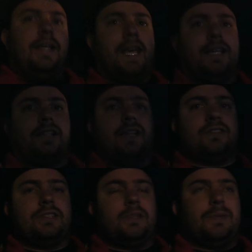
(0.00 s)
Yeah, so that
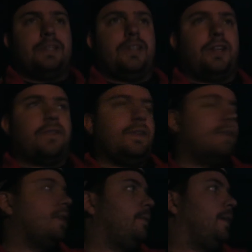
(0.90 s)
was a little bit dark for
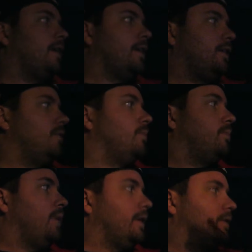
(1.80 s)
the thumbnail. Can you
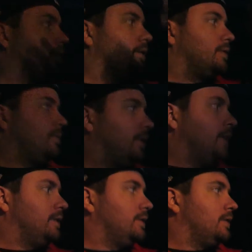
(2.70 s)
like turn on some
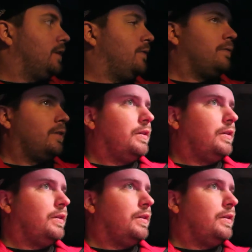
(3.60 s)
lights and stuff?